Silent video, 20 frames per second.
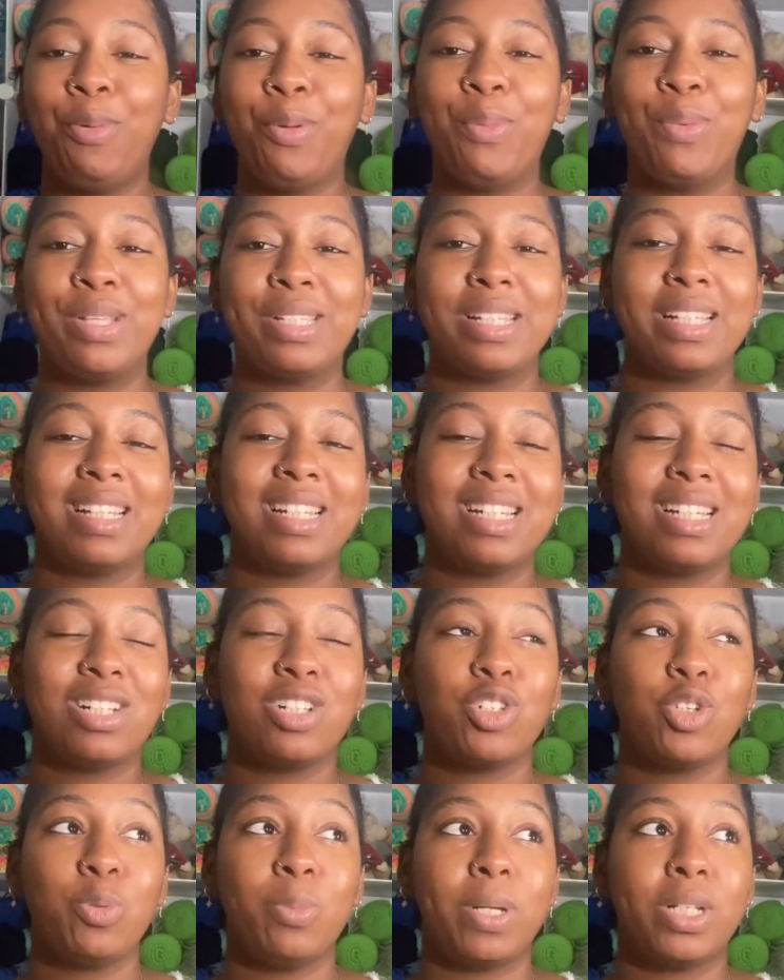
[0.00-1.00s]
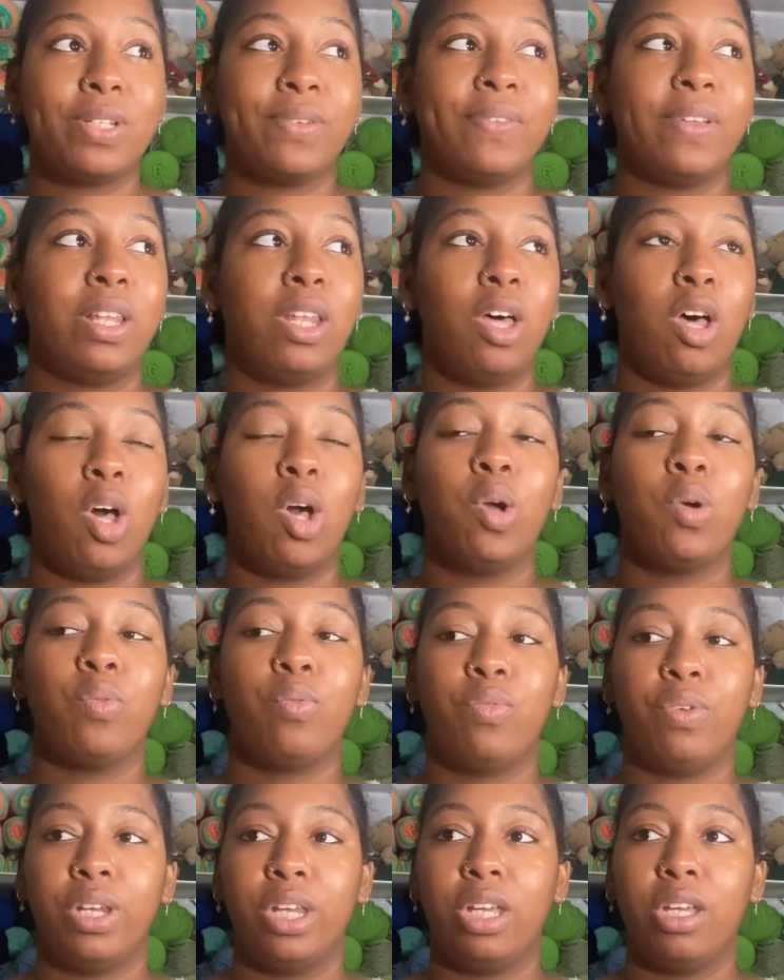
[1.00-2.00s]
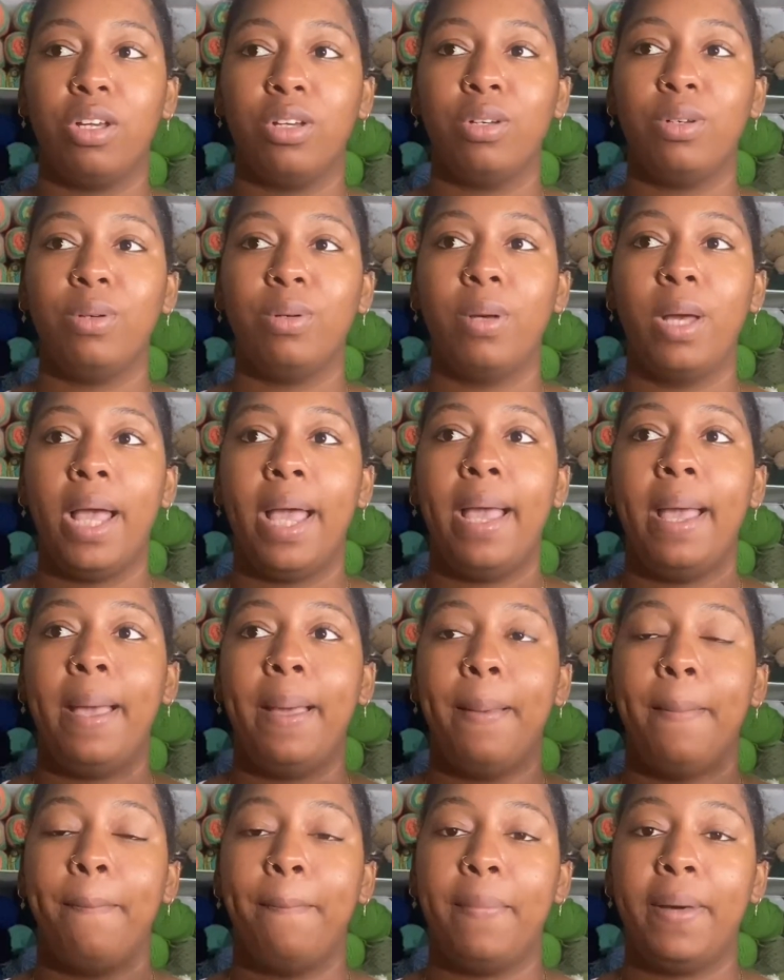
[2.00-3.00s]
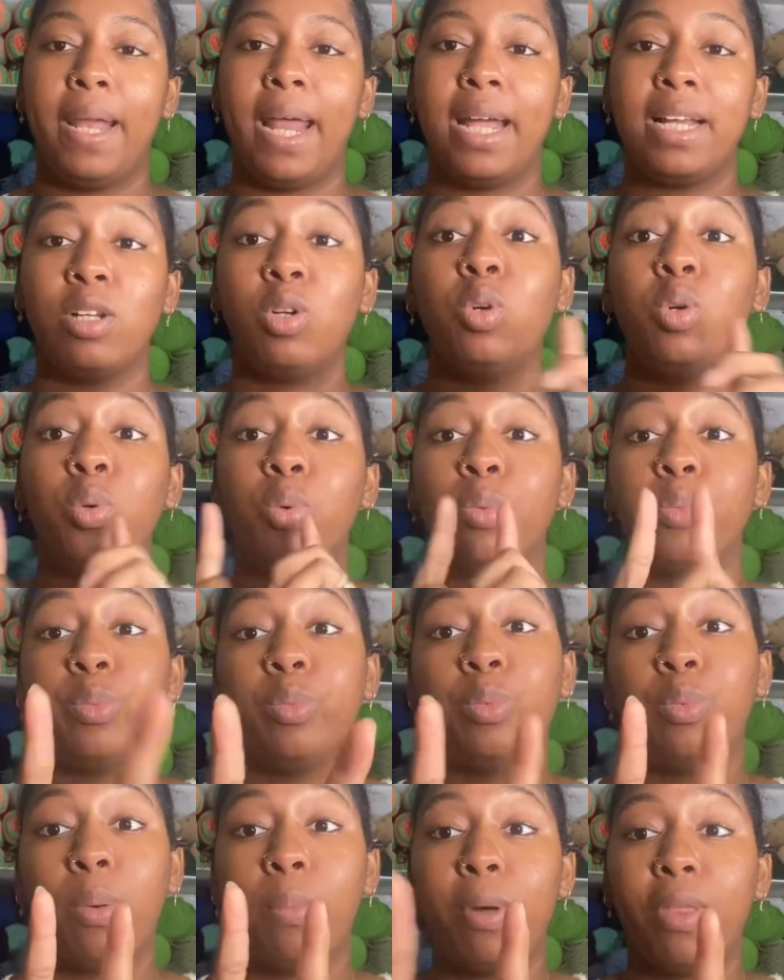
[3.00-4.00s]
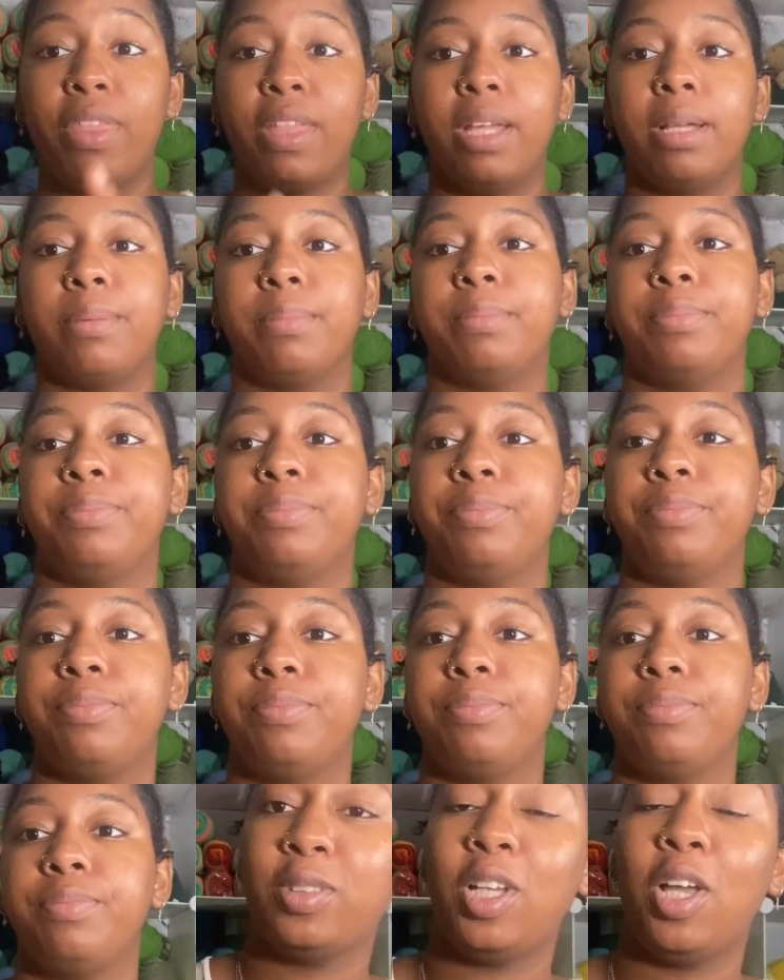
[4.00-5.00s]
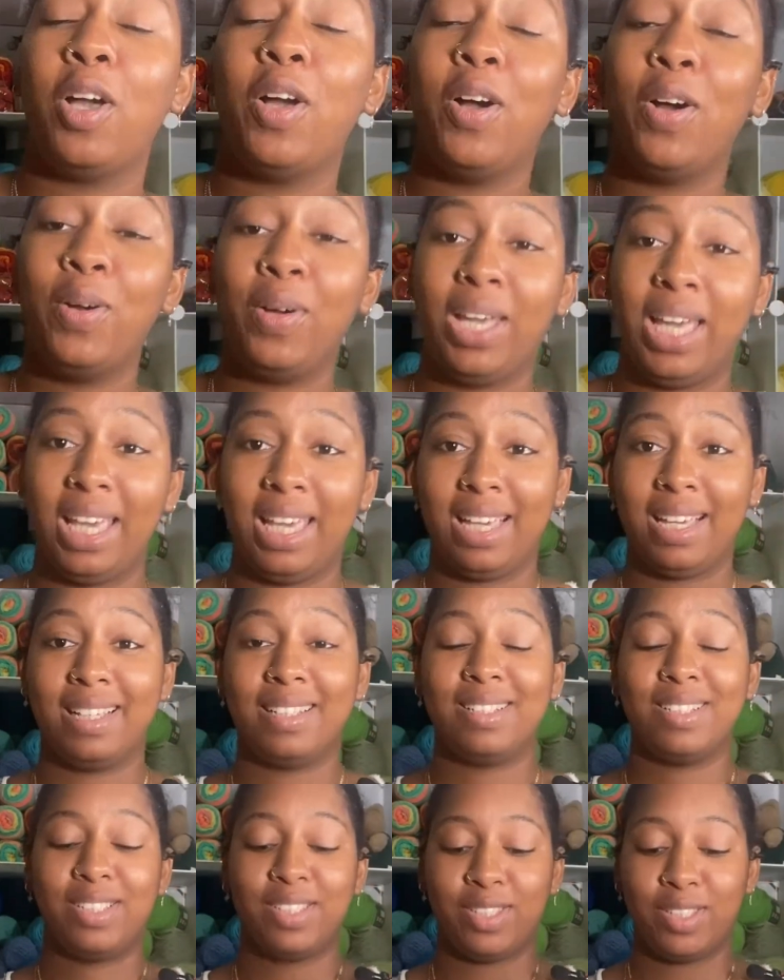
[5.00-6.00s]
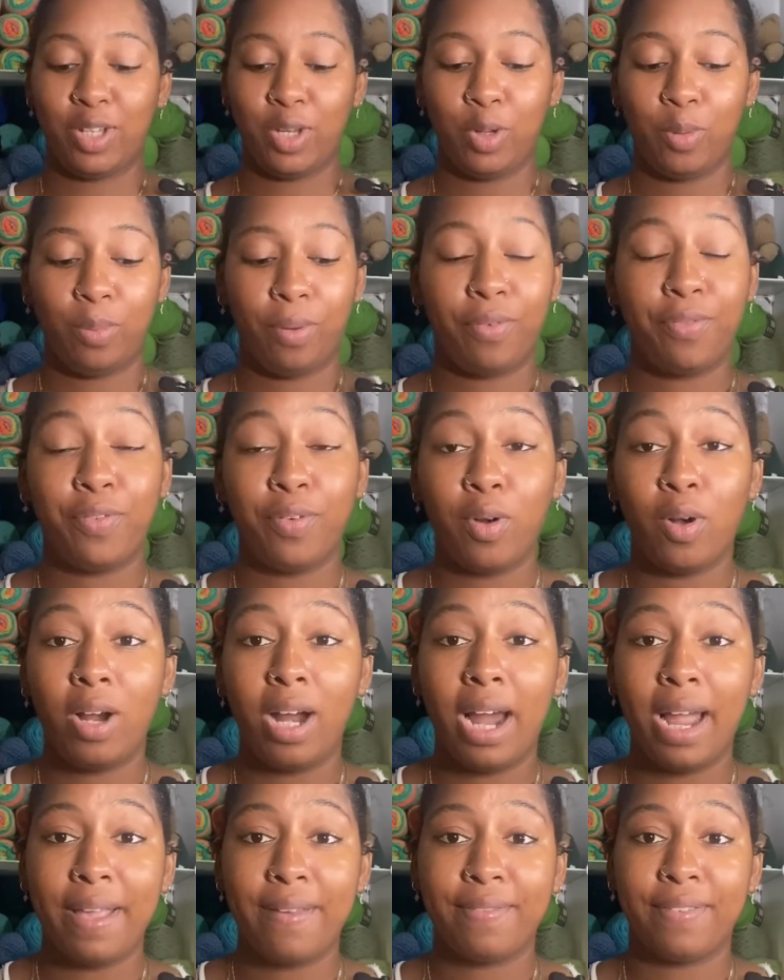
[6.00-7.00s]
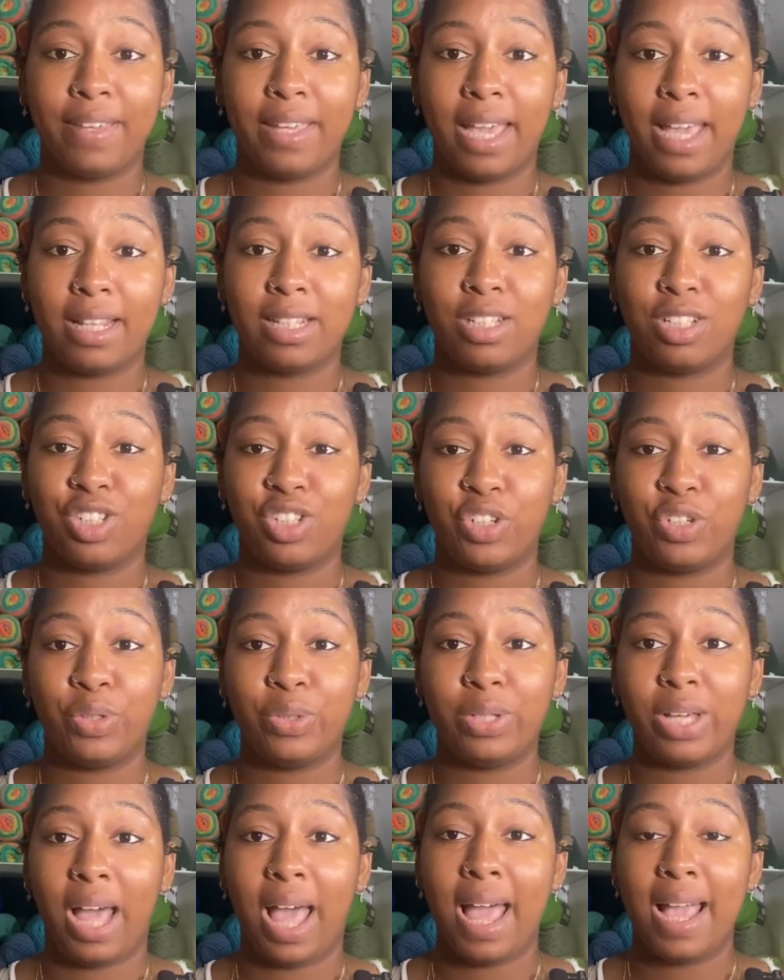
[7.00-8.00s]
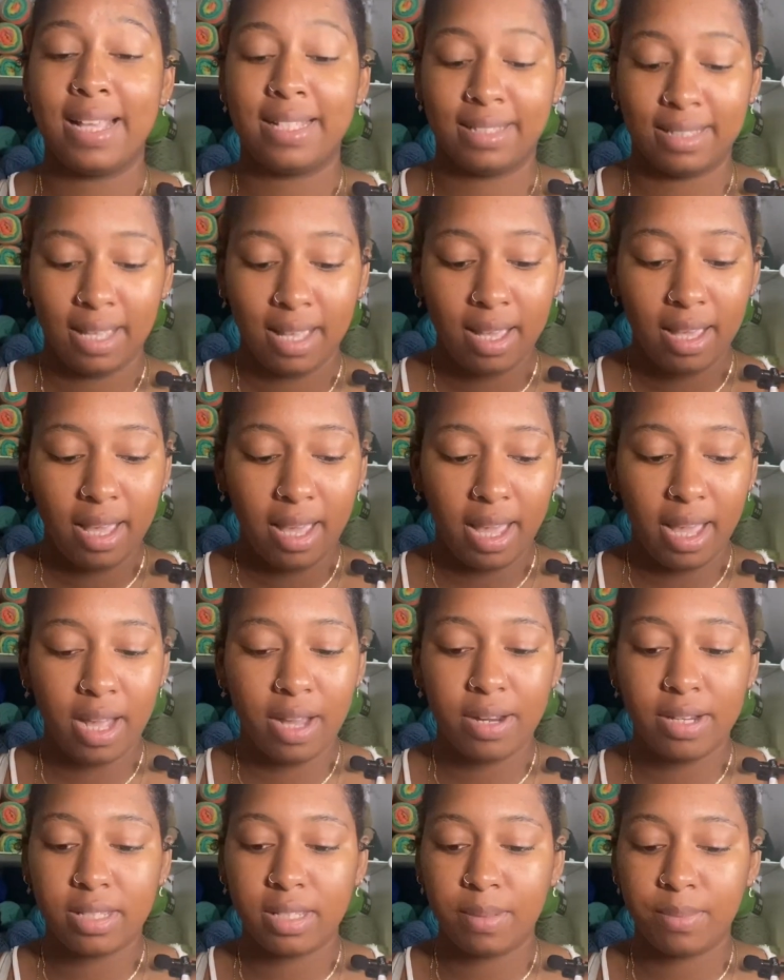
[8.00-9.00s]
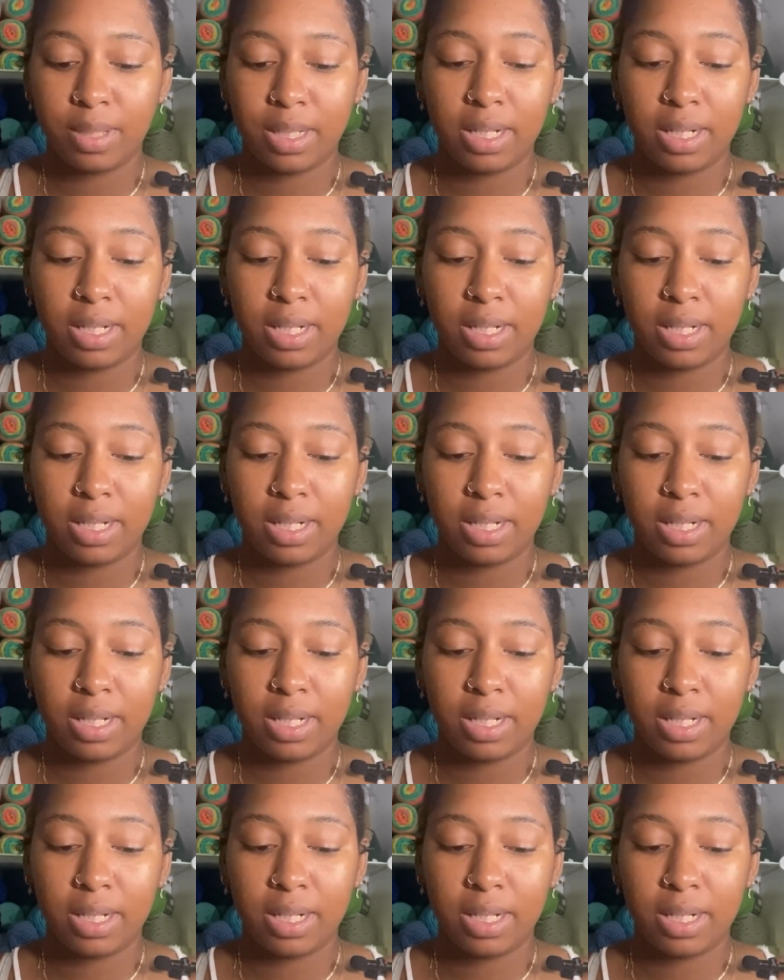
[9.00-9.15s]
it wasn't too much of a long video, but oh, one more thing. Okay, so before I forget to show you guys, here is something